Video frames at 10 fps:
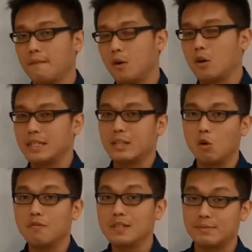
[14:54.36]
or 10
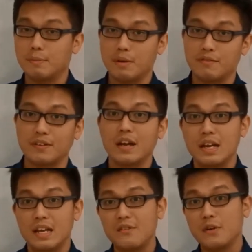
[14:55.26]
over 7.5.
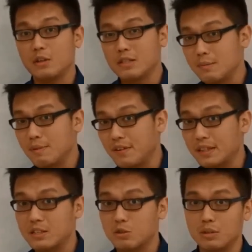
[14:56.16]
If I could simplify
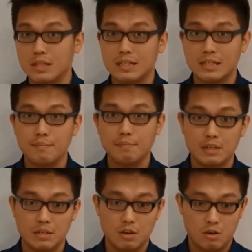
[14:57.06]
this to the
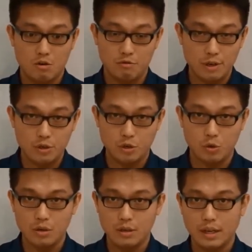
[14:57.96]
simplest
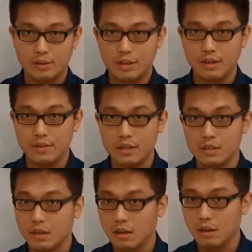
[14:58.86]
ratio, it actually gives
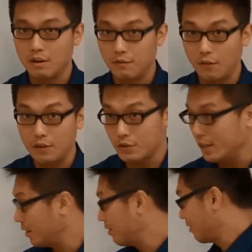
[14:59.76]
us 4 over
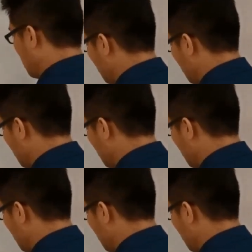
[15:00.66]
3.